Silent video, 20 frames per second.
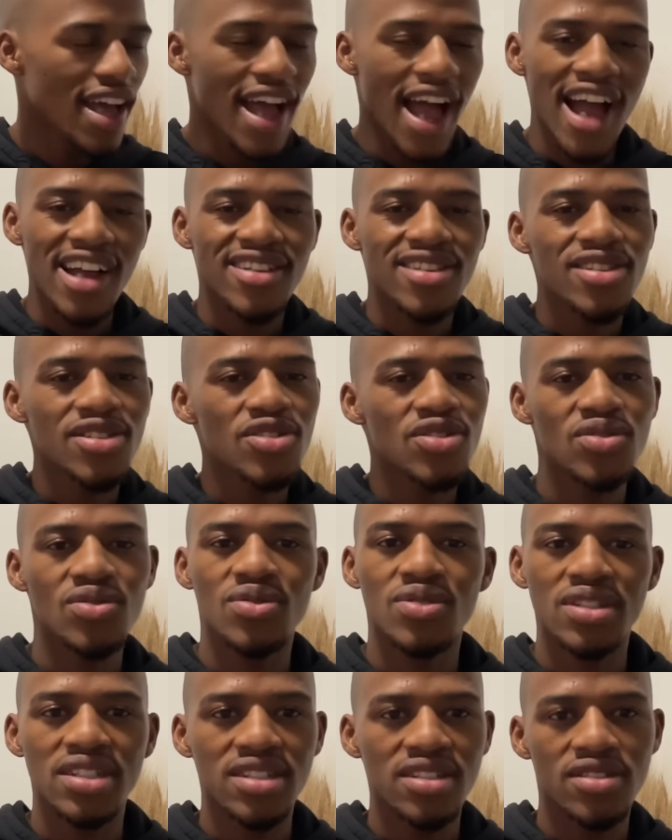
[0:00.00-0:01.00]
I just
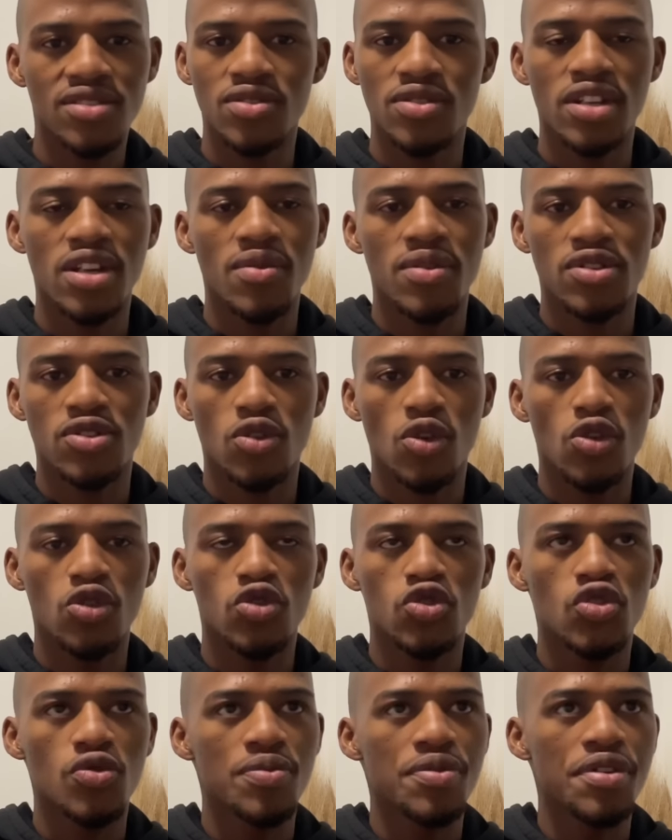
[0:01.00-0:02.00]
knew today was going
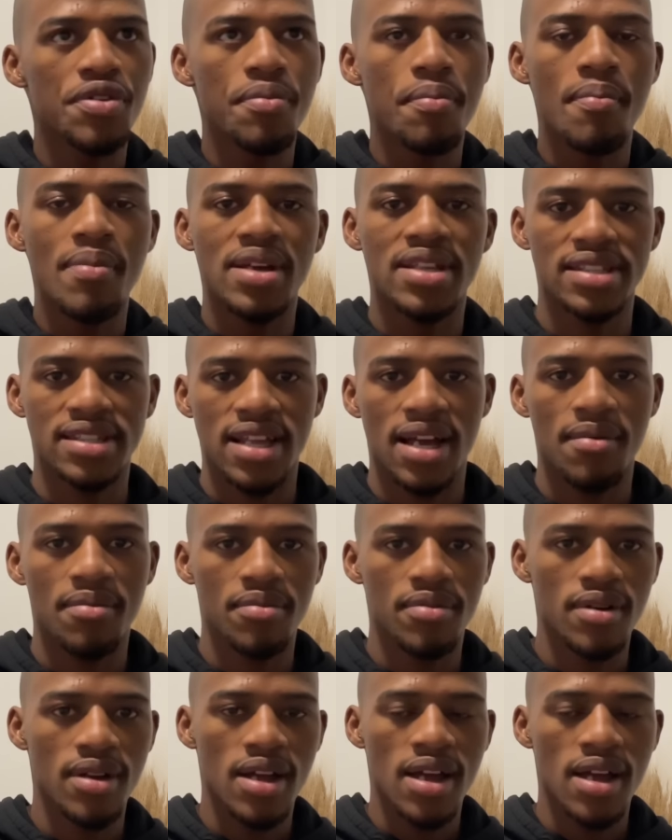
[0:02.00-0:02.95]
to be messed up,